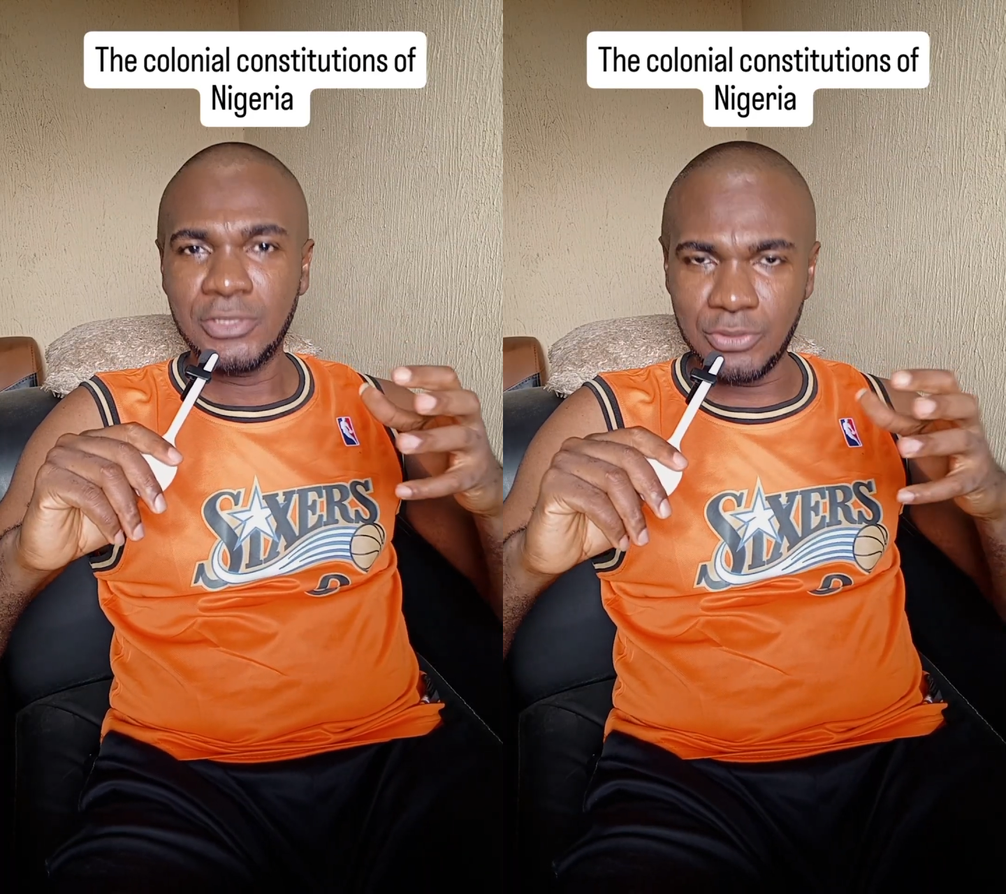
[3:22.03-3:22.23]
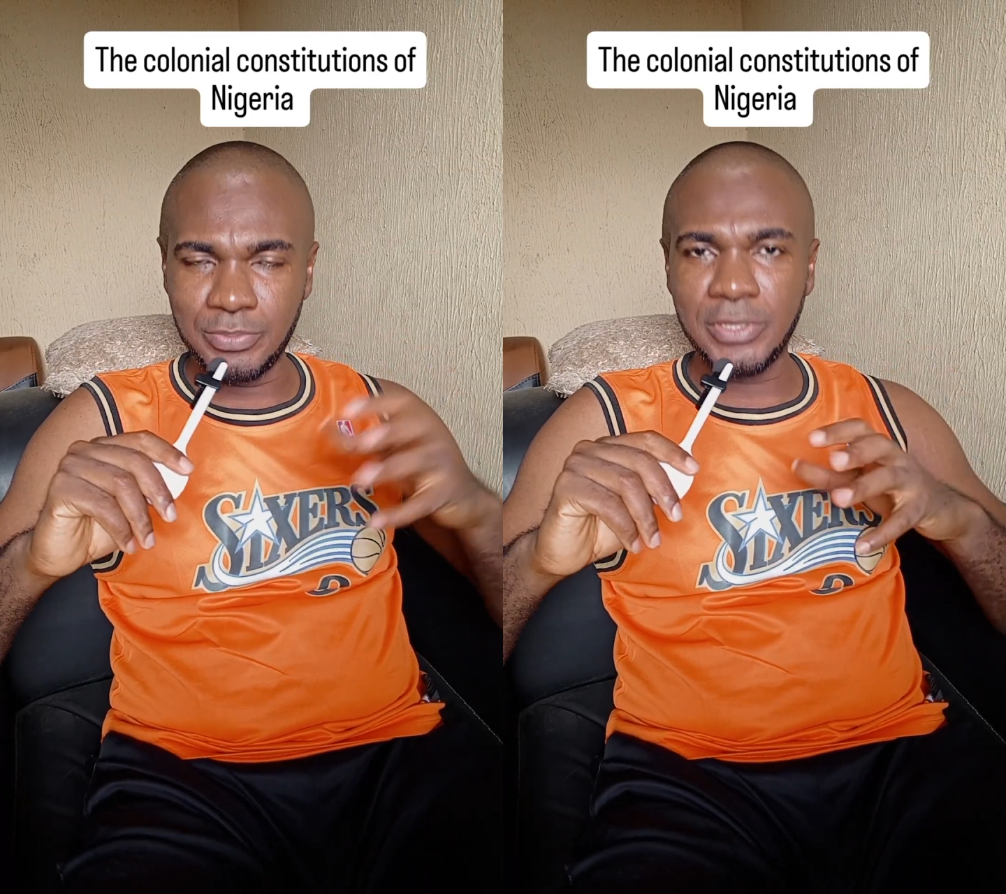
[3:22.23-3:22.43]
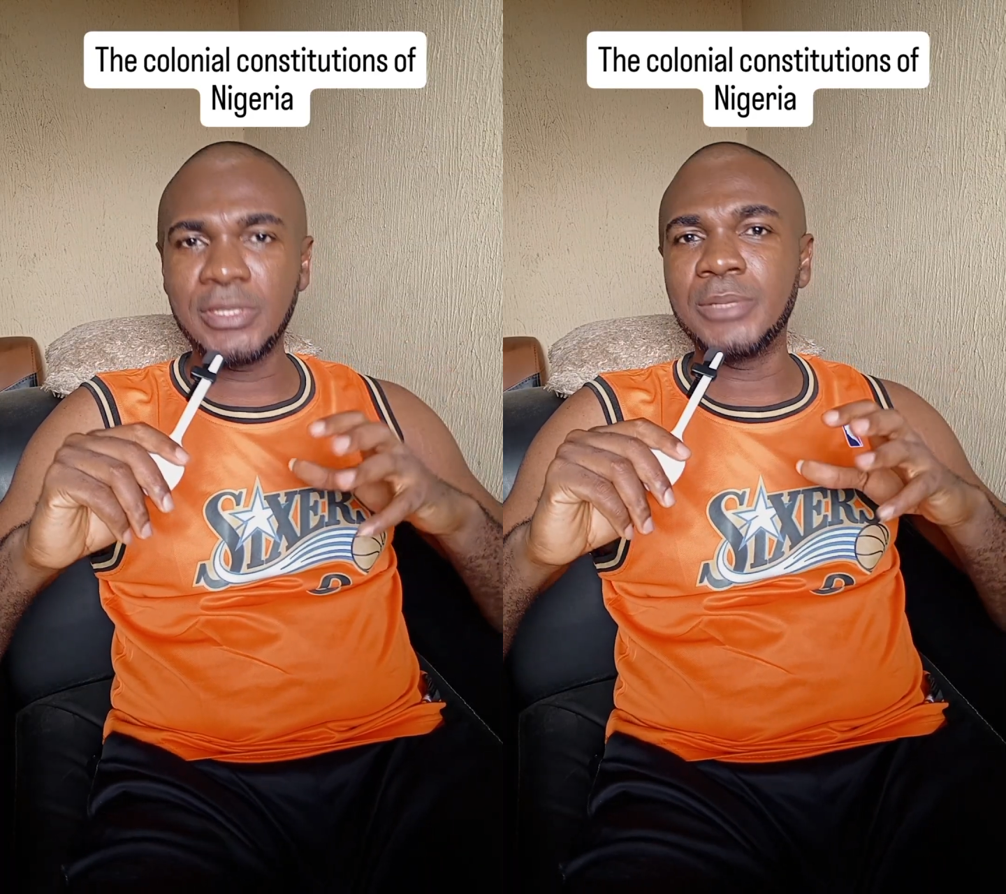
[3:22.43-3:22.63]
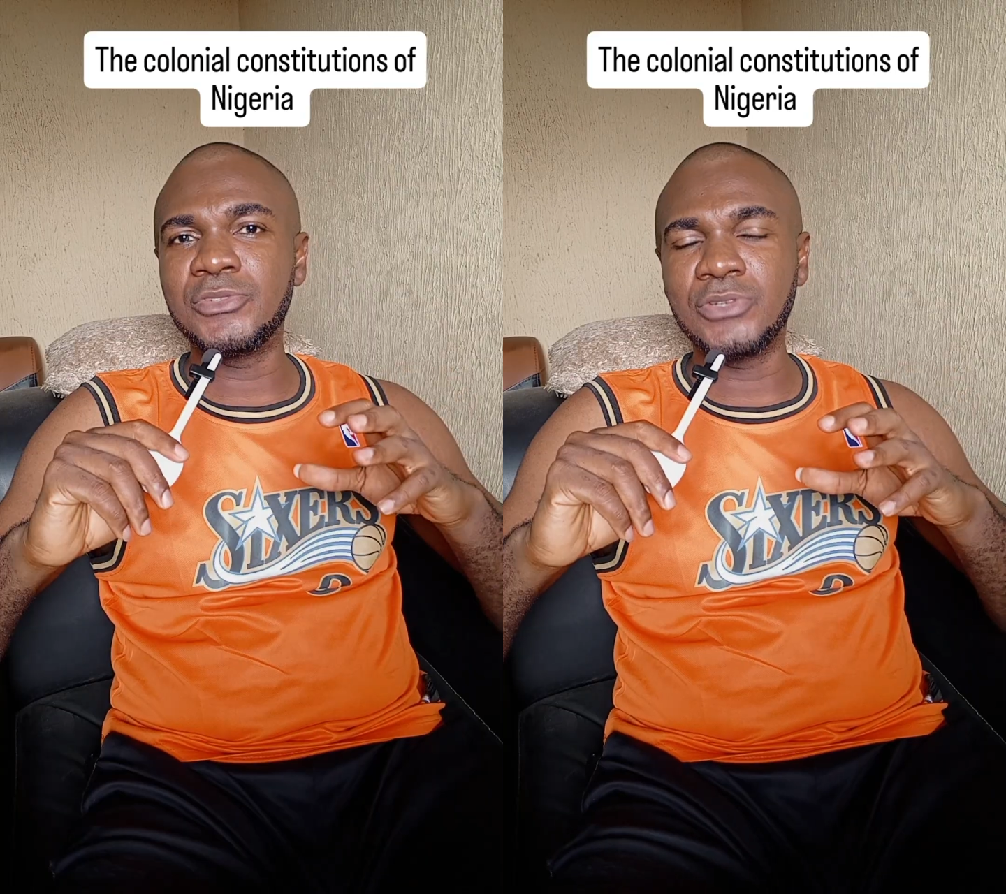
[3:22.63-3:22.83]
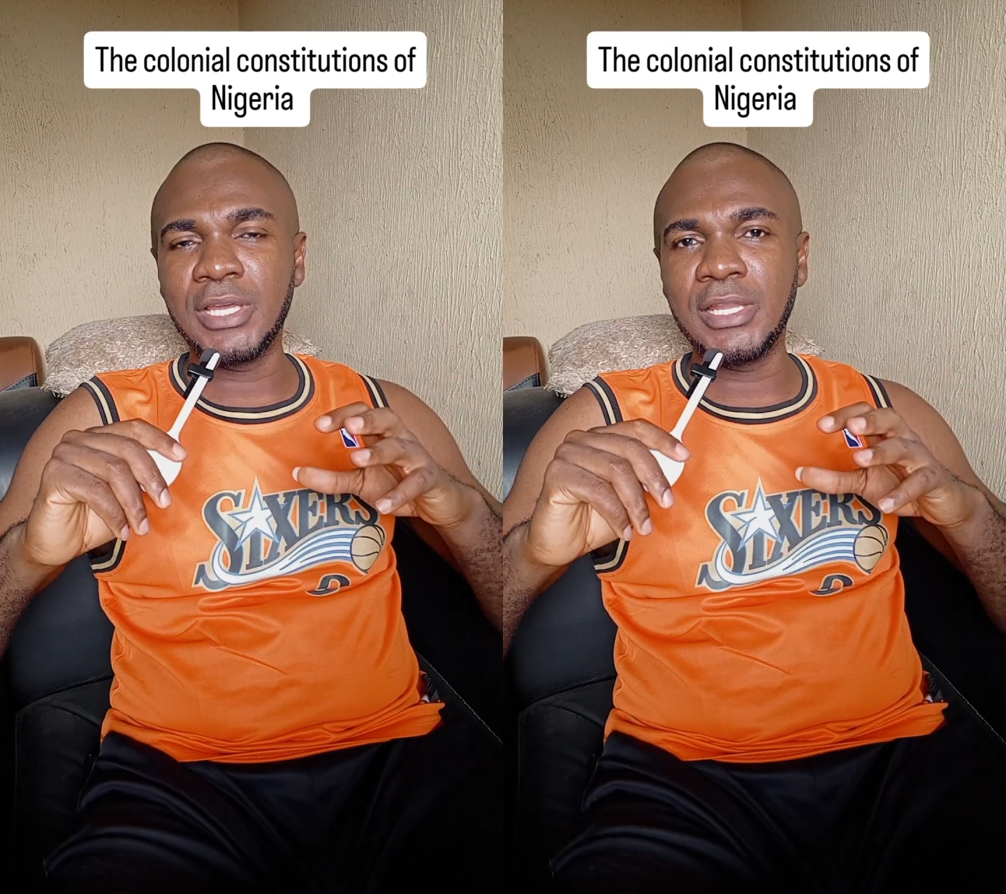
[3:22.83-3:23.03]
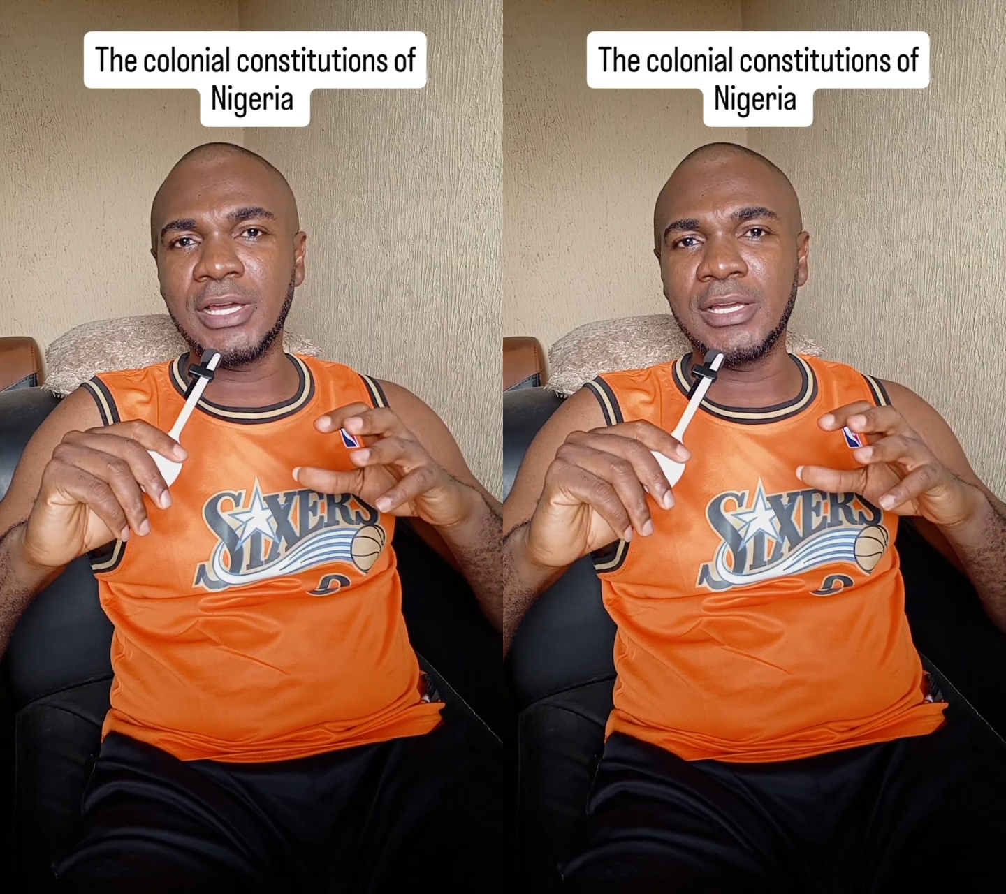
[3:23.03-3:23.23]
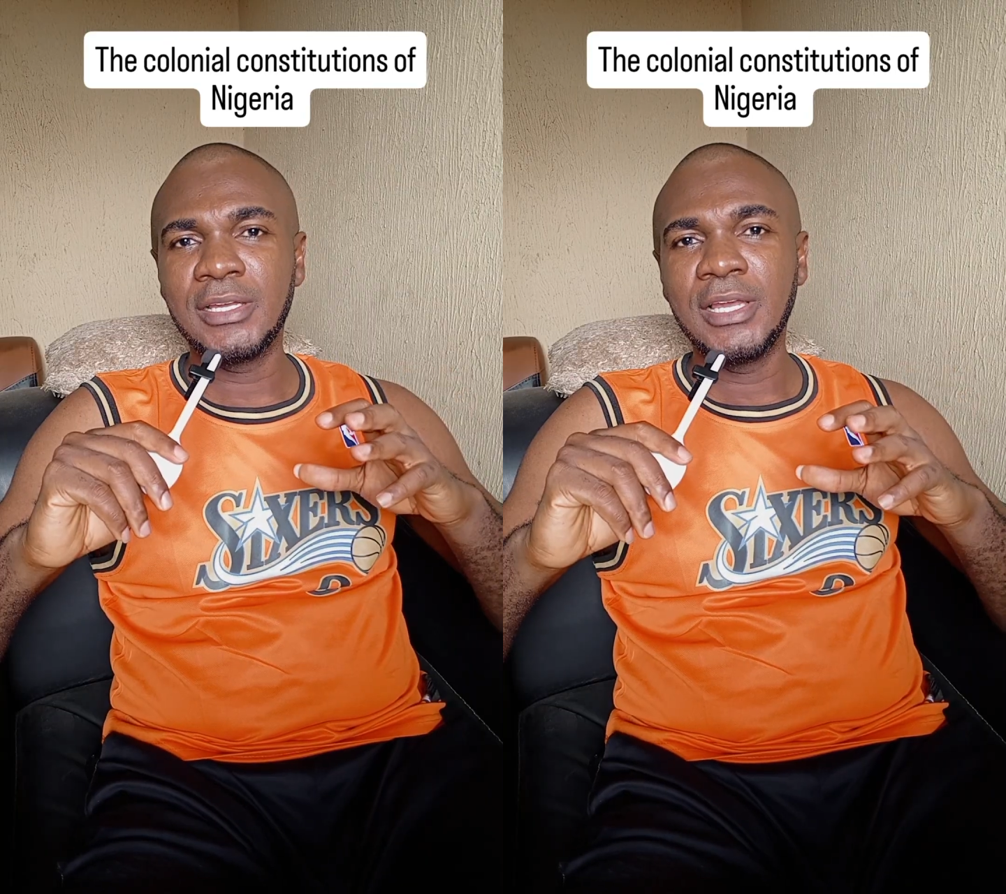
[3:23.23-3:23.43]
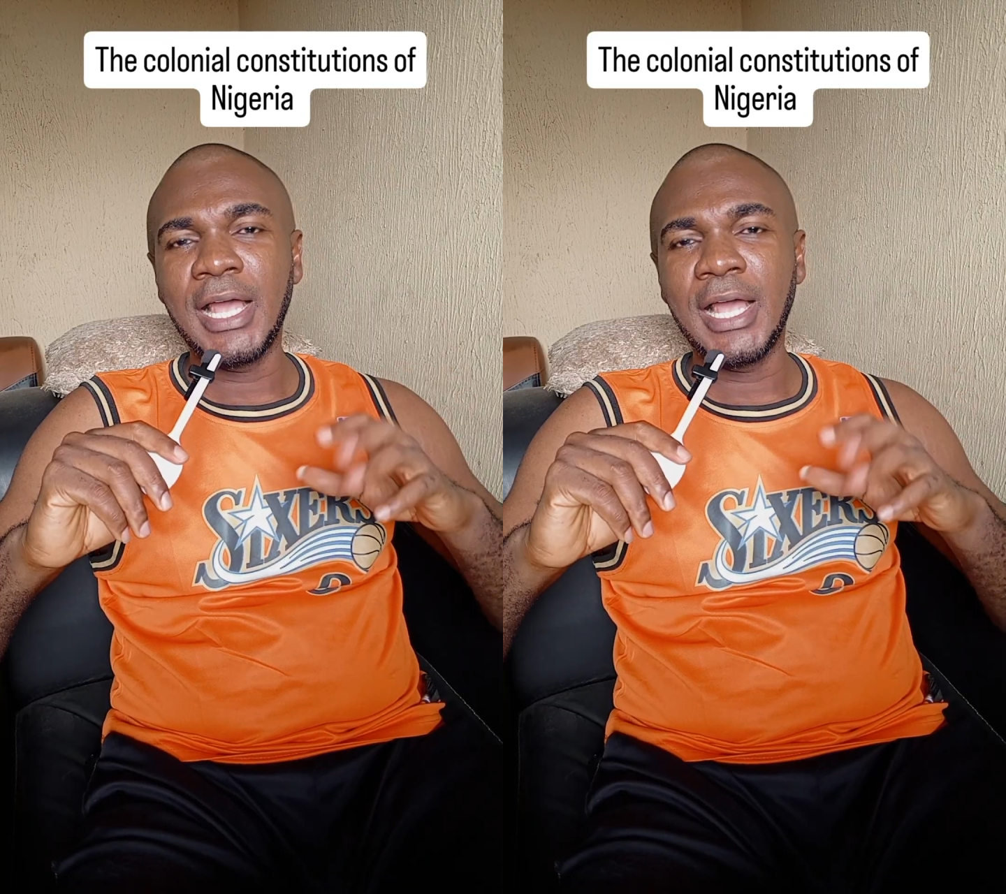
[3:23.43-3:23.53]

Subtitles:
you brought them together,